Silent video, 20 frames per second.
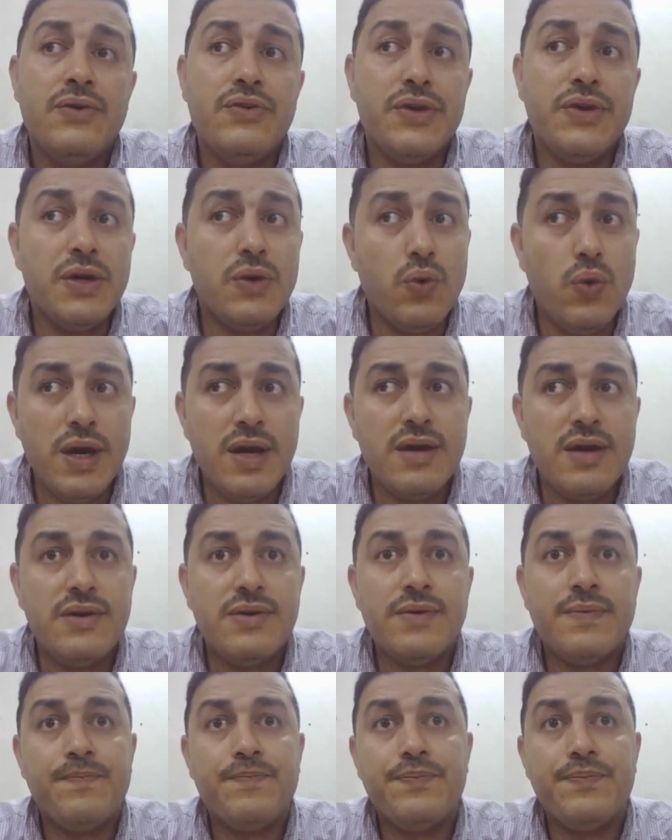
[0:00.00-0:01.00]

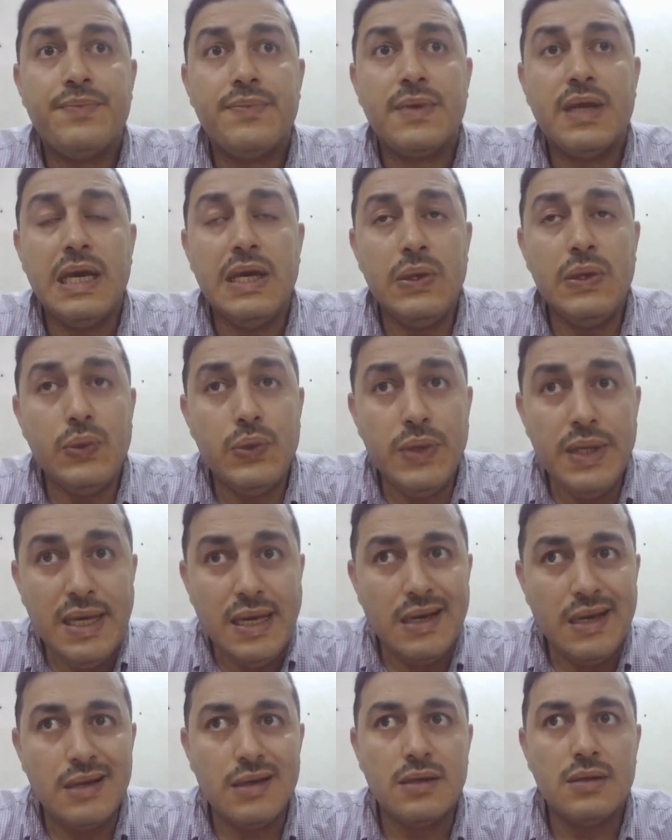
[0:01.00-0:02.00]
require
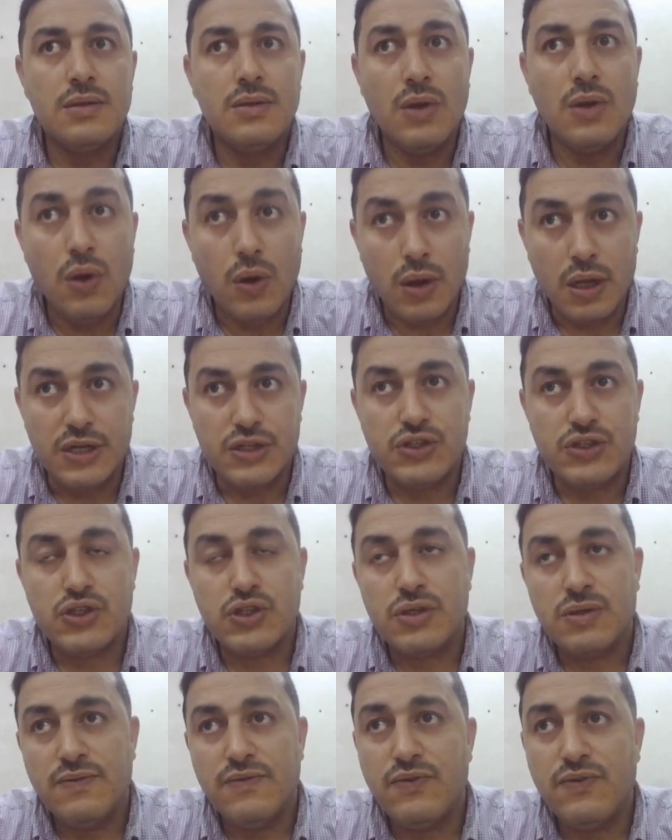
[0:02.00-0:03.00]
unique
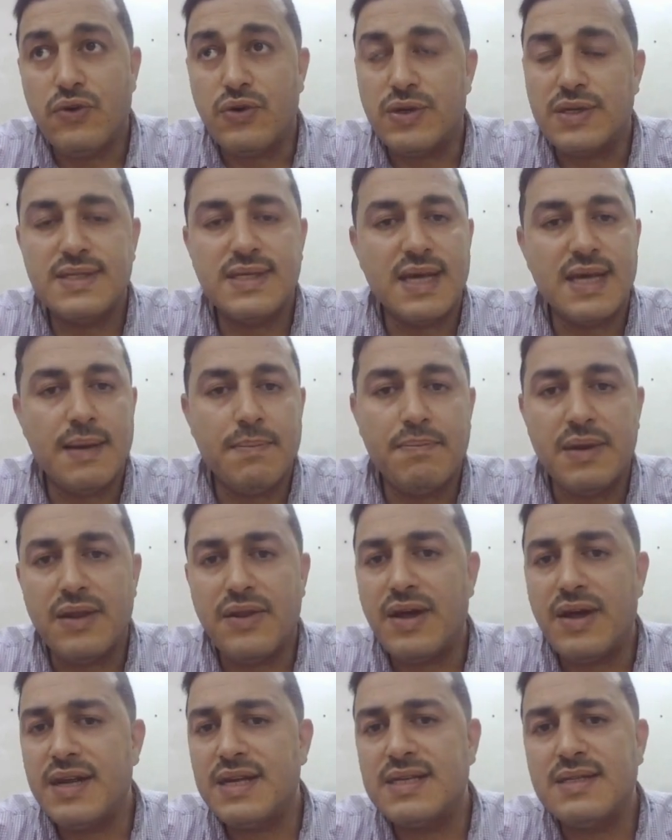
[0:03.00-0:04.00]
knowledge. For example,
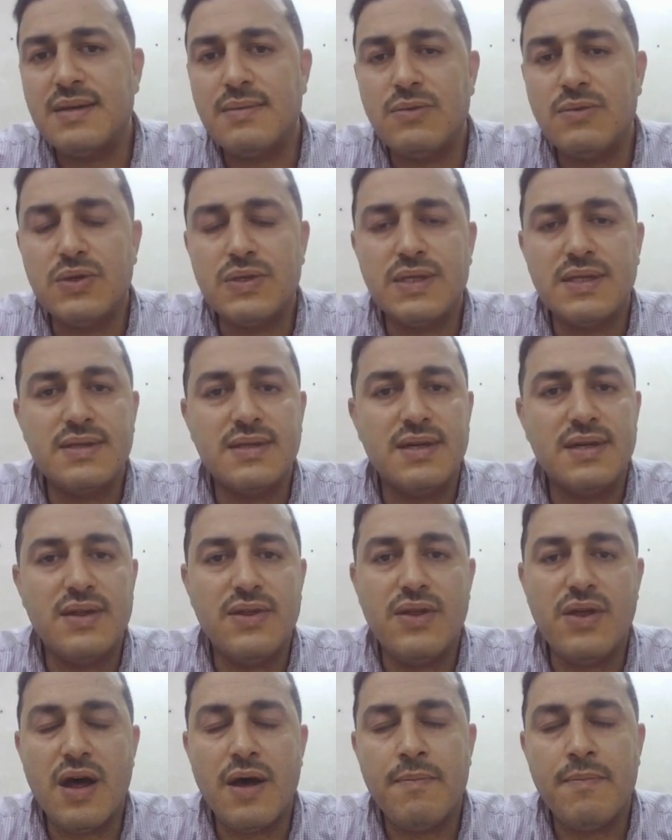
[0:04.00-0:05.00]
the anastomosis
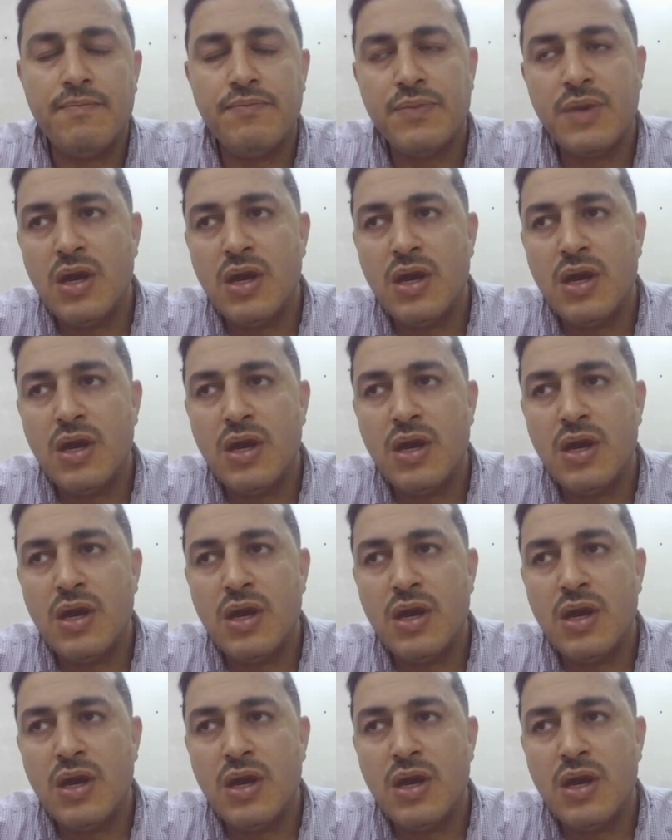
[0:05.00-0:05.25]
in the